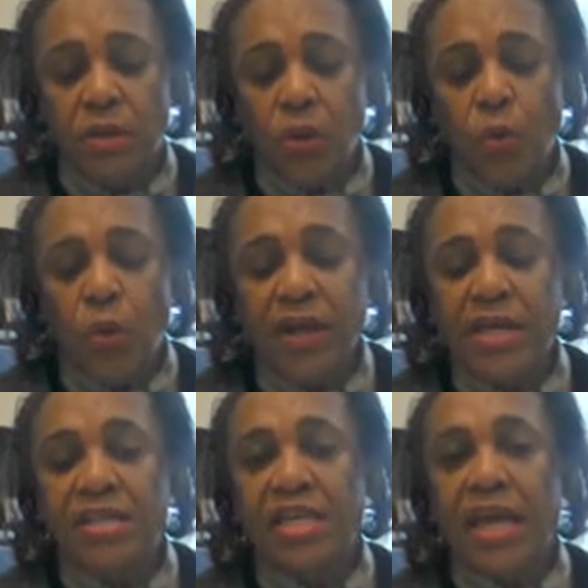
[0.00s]
One
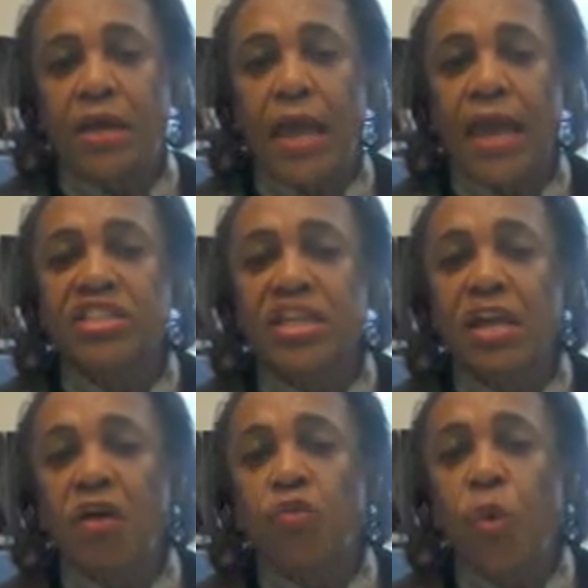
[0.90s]
is an essay
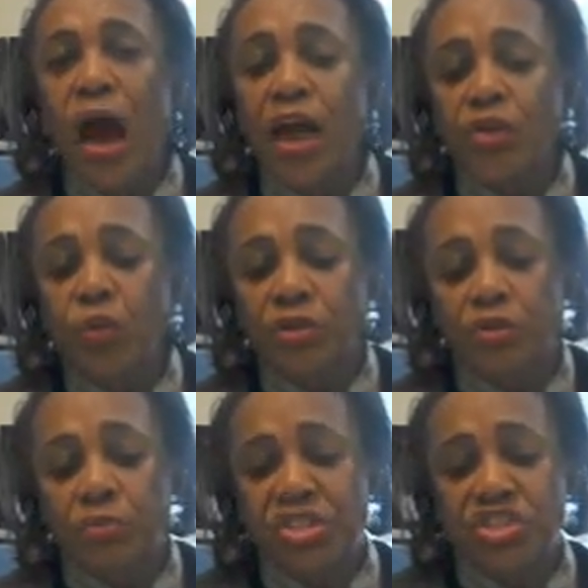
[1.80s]
of why you want to
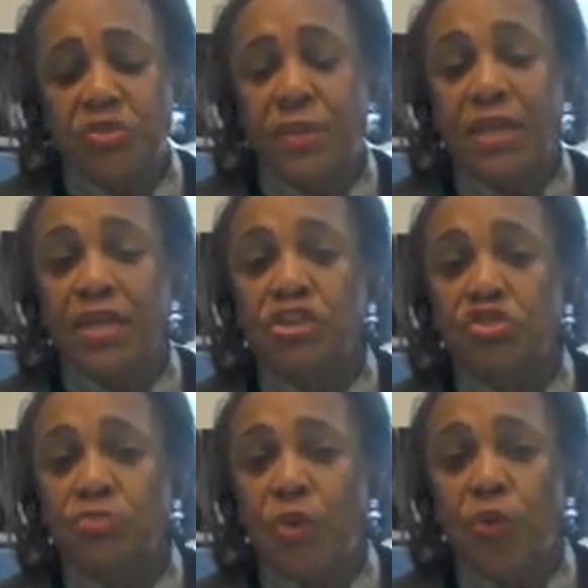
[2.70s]
participate in this
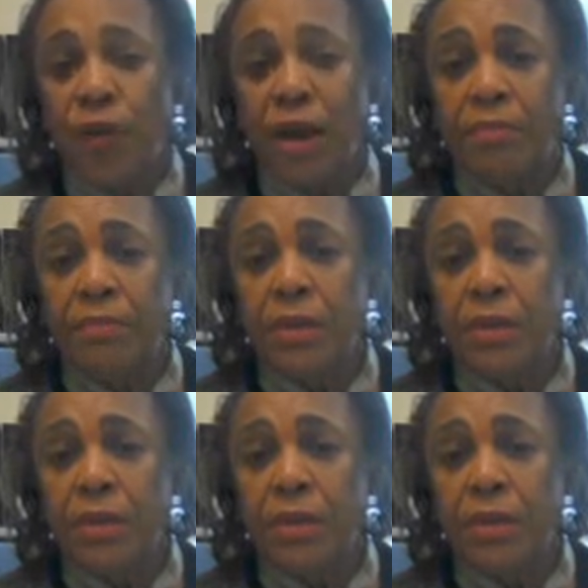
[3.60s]
program,